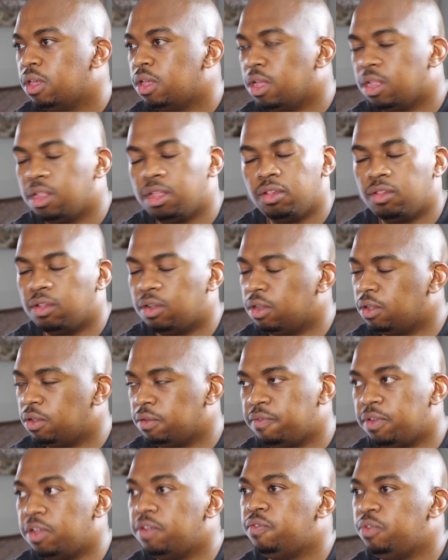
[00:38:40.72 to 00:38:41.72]
There's
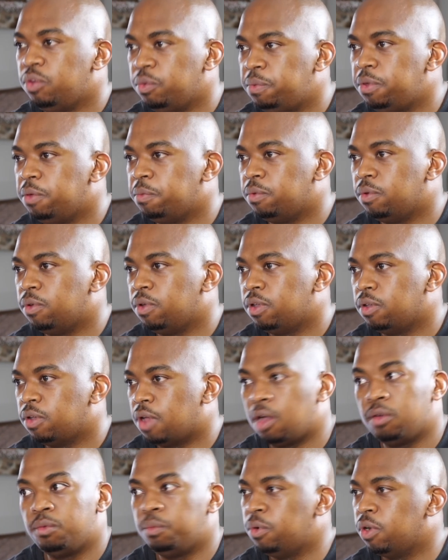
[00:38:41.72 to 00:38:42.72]
very few people who could
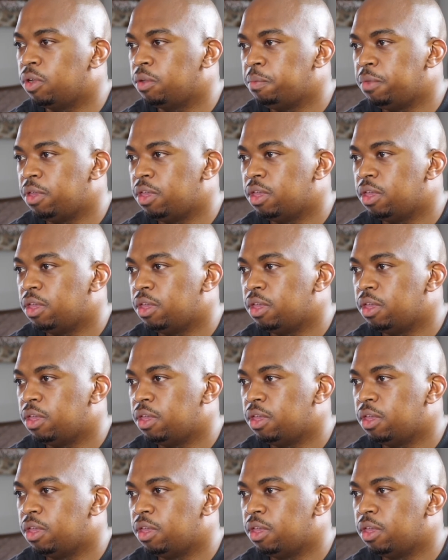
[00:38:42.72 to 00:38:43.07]
outwork me.